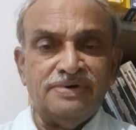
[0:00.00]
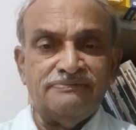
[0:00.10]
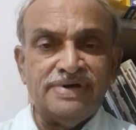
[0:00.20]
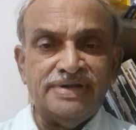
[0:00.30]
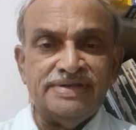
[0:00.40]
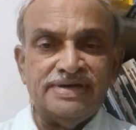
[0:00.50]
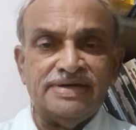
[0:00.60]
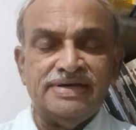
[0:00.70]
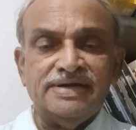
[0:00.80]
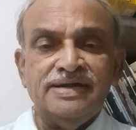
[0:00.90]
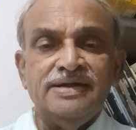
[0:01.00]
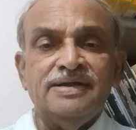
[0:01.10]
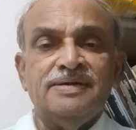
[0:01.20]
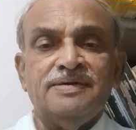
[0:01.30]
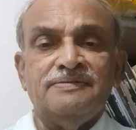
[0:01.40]
of other
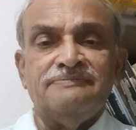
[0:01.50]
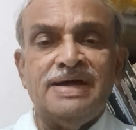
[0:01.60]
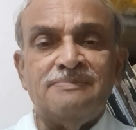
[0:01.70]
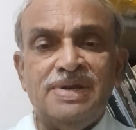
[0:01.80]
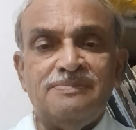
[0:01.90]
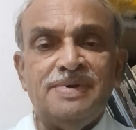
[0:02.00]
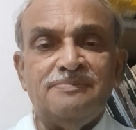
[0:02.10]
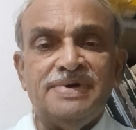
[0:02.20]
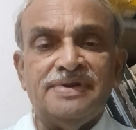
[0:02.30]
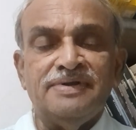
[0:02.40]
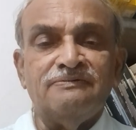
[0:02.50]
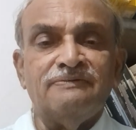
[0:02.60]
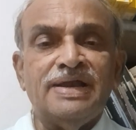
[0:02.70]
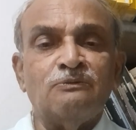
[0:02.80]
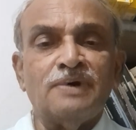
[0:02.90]
family members
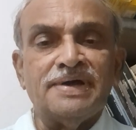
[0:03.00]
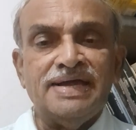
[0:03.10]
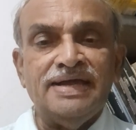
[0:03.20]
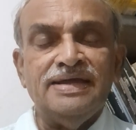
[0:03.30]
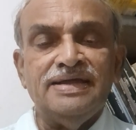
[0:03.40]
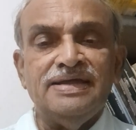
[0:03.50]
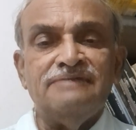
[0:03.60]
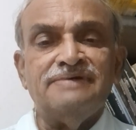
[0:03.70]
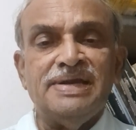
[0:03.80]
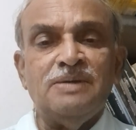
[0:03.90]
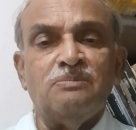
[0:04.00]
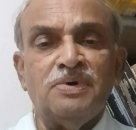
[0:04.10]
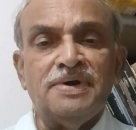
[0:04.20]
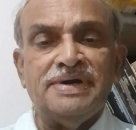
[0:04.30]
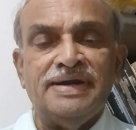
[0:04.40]
while walking is very
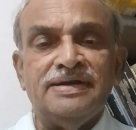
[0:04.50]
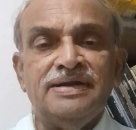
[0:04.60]
important.